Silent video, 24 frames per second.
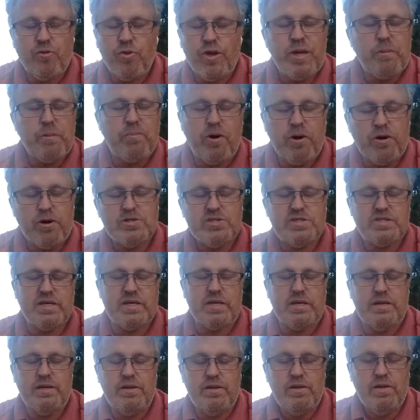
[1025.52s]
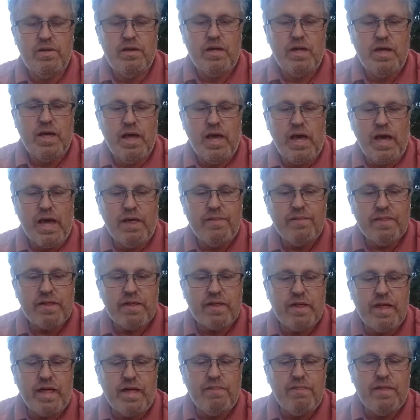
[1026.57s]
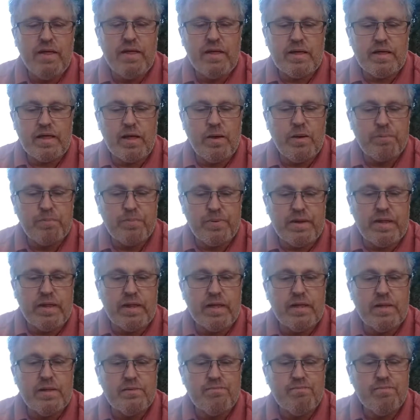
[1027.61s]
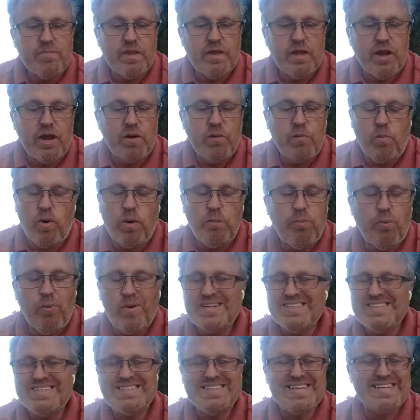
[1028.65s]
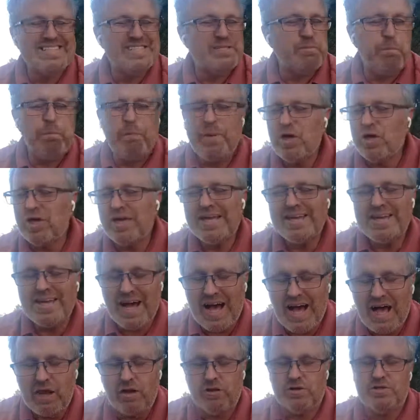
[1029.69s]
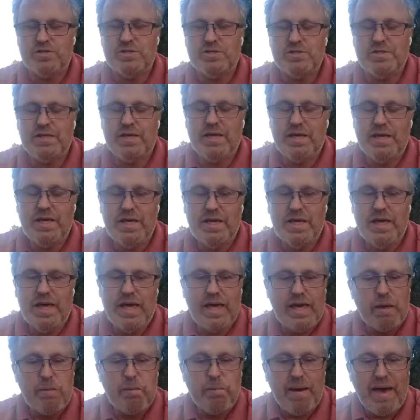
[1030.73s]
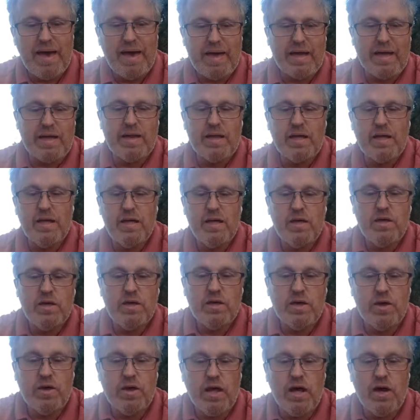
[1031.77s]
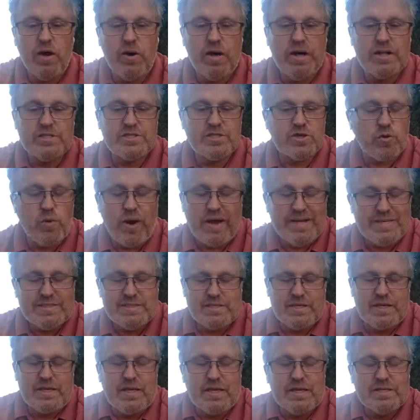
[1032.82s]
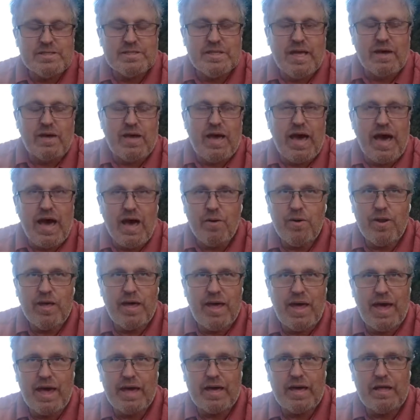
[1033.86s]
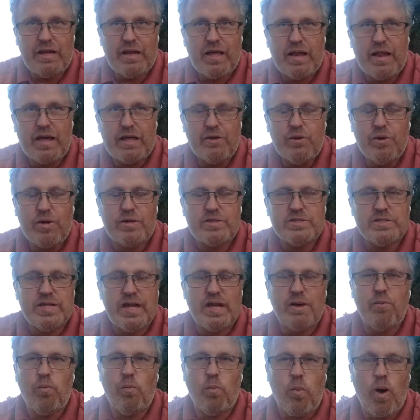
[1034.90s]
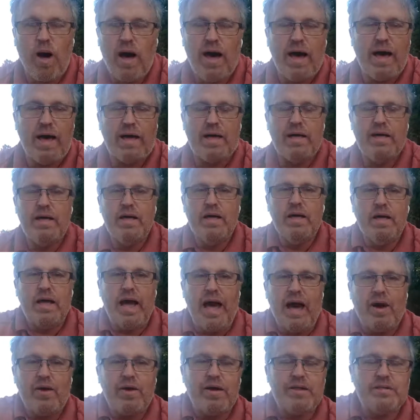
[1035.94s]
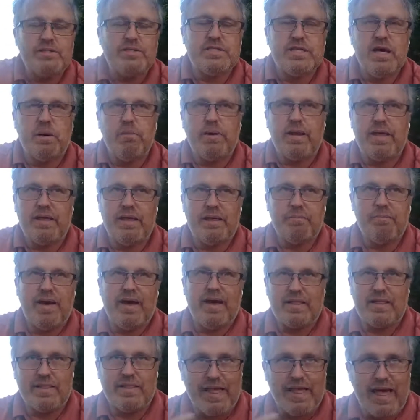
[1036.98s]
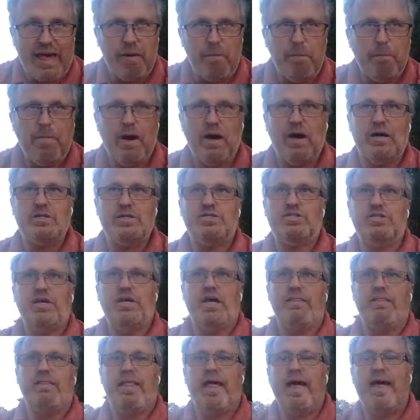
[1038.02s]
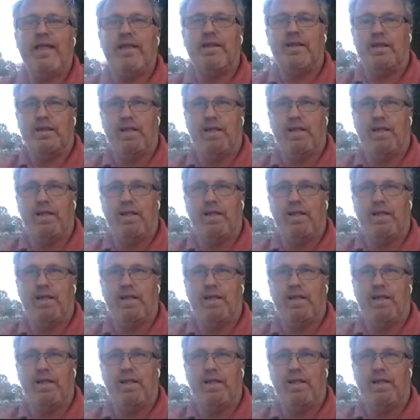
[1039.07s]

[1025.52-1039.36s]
3 person in the company. $1.6 million he made. It's crazy. It's like, how in the heck? And then you understand why. How can somebody make that much and